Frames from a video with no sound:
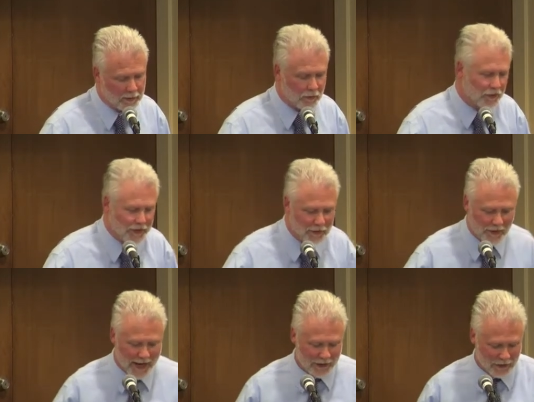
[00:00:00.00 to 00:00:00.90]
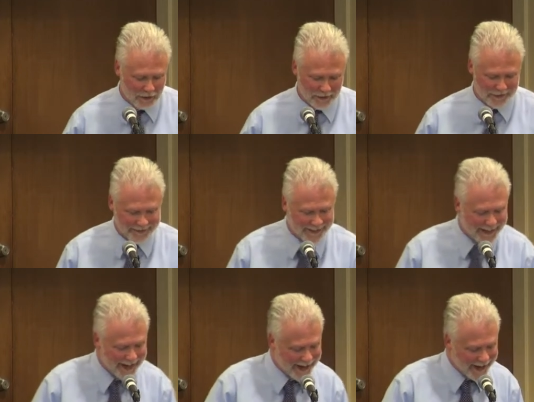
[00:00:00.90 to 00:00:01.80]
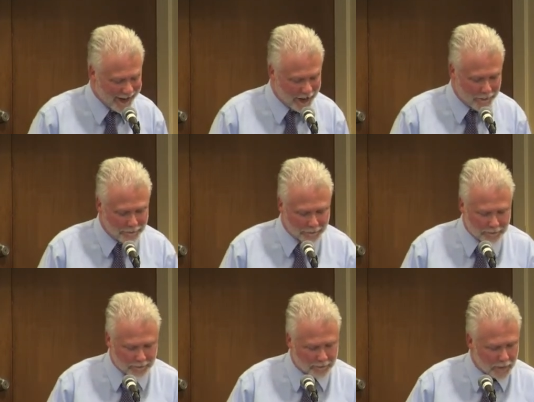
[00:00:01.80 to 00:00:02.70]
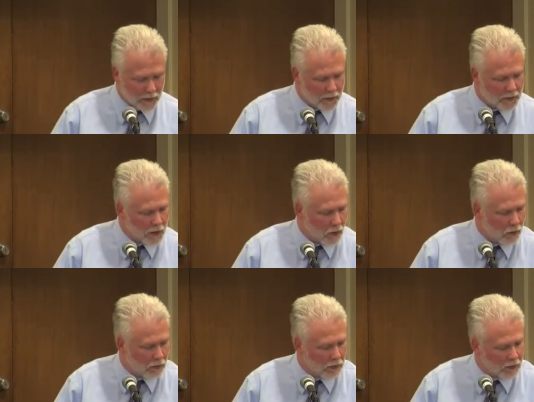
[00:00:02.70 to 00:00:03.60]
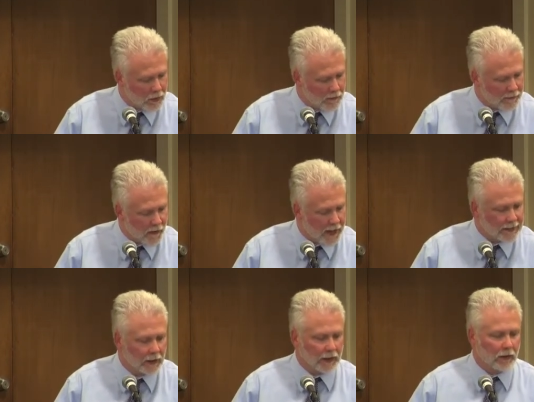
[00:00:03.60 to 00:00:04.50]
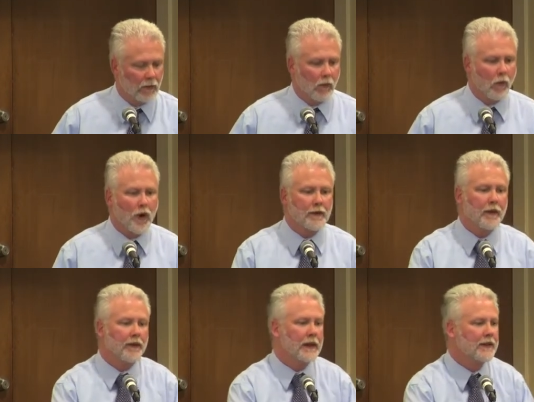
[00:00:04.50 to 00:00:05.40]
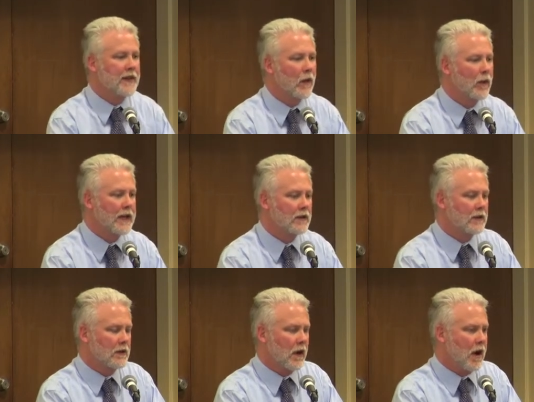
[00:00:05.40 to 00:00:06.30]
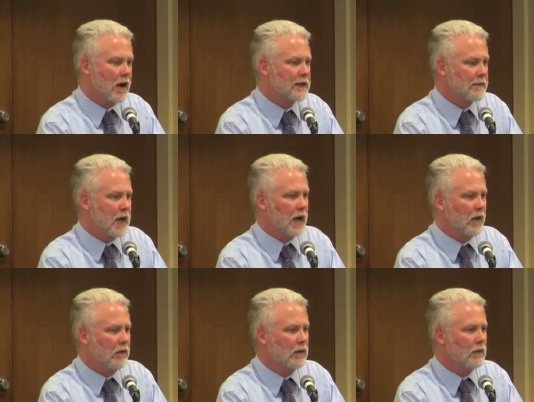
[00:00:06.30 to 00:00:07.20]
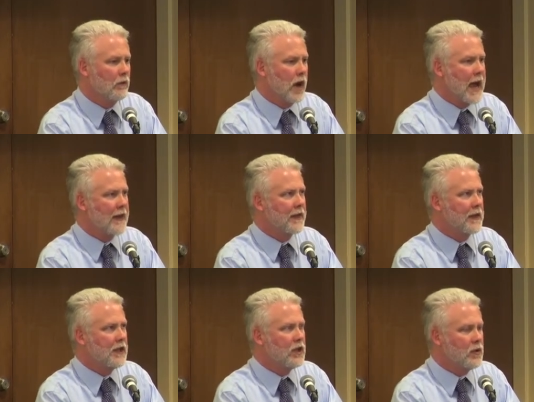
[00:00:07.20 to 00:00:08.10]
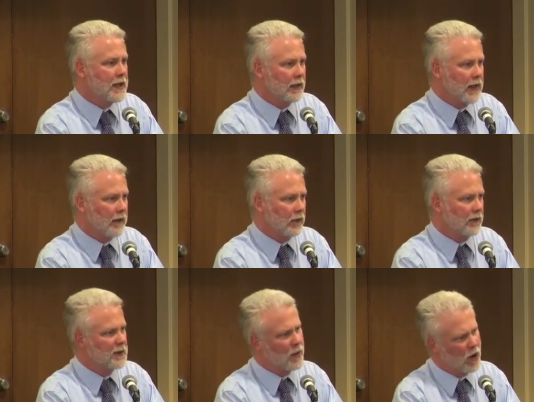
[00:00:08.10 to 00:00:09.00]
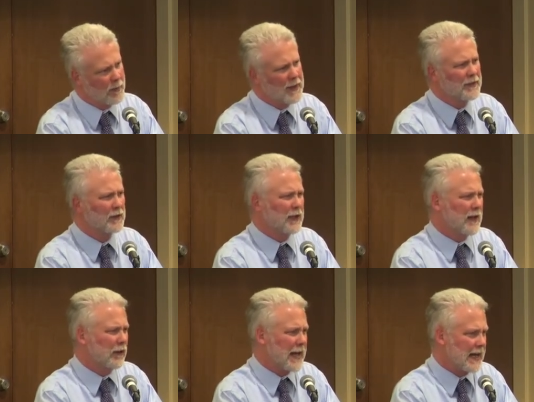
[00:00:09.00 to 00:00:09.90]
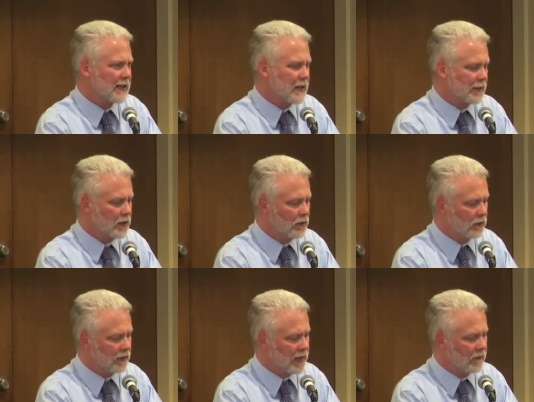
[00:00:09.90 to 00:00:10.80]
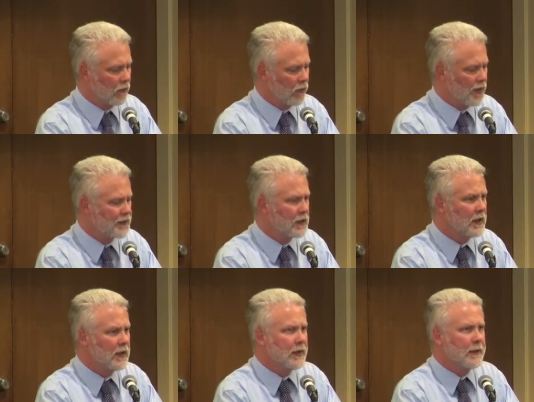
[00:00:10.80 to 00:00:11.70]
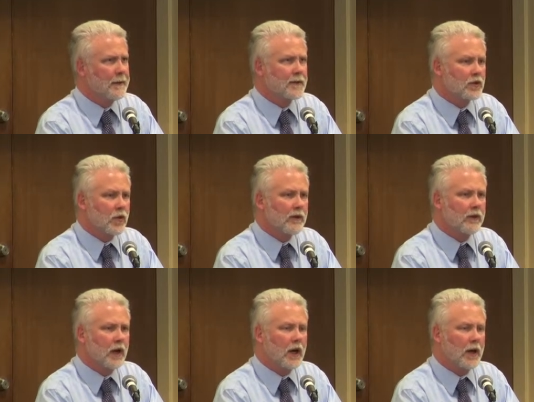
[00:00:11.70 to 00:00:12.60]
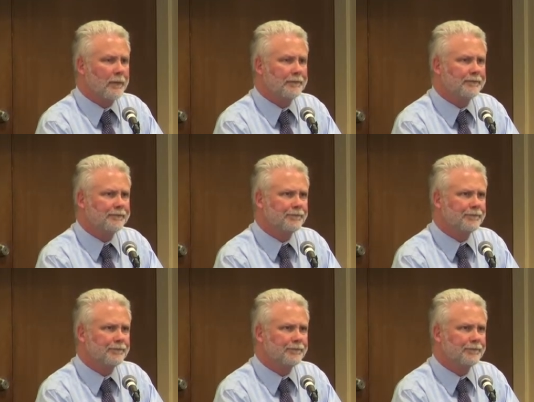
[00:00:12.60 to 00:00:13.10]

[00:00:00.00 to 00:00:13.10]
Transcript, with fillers: We'll see where that goes. Um, so Finally, one of the things that we talked about at the unit level, departmental level, academic unit level, was sort of um,